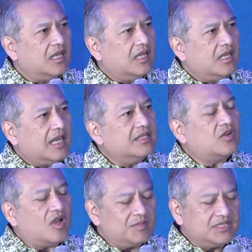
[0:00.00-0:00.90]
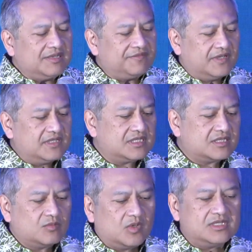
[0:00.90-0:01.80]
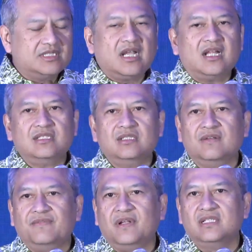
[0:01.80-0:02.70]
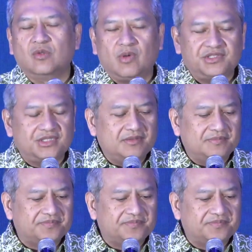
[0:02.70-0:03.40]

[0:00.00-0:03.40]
And the common difference was the answer to the first question